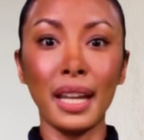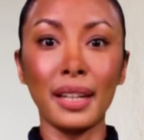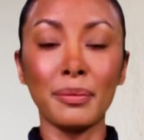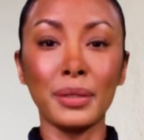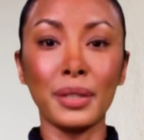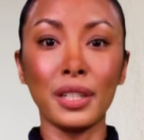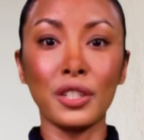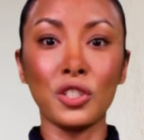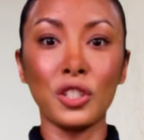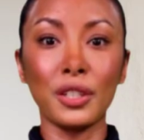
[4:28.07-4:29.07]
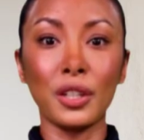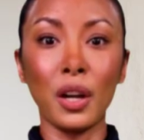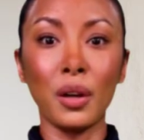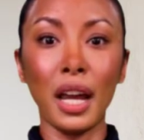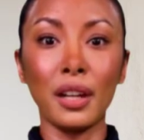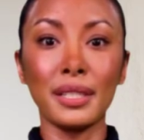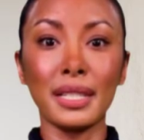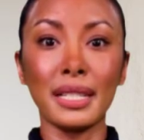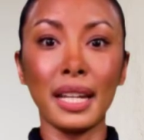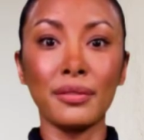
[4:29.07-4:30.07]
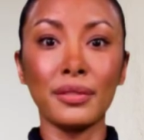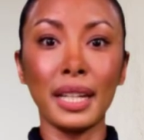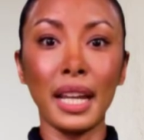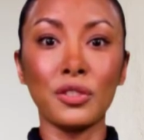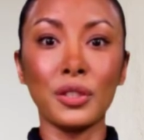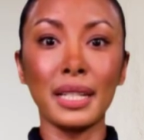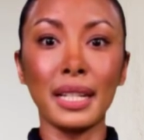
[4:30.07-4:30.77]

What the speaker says: employees should know how to safely address